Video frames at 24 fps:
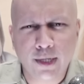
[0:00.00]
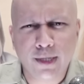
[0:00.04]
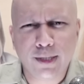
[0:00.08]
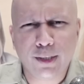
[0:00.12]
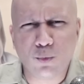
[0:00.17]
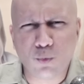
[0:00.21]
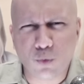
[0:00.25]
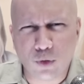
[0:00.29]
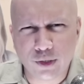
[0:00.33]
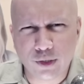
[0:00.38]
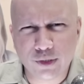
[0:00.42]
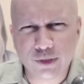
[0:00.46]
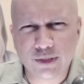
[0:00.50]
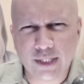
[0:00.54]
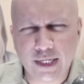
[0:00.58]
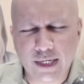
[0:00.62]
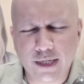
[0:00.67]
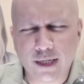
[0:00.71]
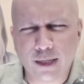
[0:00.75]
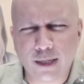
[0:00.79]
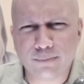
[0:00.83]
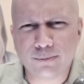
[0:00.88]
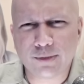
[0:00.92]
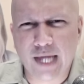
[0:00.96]
The worst thing
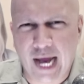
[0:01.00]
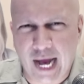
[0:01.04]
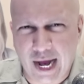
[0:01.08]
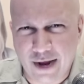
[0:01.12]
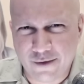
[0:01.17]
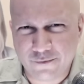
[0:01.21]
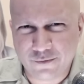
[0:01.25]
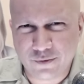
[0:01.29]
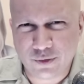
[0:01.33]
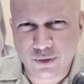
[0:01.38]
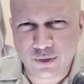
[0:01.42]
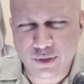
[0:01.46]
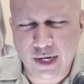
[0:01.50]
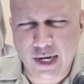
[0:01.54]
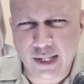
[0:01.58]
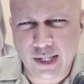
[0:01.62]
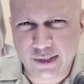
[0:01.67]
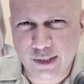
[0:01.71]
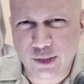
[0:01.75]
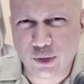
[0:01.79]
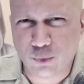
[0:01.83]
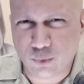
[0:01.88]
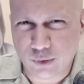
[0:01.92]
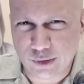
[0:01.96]
comes after, uh,
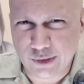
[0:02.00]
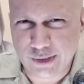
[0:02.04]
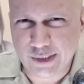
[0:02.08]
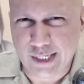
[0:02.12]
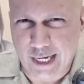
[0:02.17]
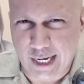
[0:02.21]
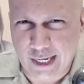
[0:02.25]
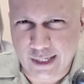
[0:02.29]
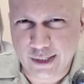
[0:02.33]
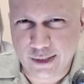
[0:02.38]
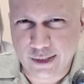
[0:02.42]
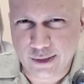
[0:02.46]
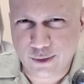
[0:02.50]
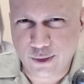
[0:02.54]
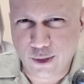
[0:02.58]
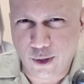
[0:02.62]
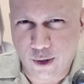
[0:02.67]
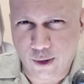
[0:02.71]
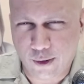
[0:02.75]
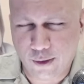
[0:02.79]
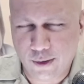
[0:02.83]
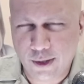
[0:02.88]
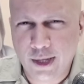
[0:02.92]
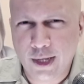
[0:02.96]
towards the end of the
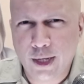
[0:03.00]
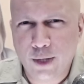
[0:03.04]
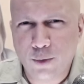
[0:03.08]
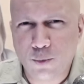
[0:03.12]
call,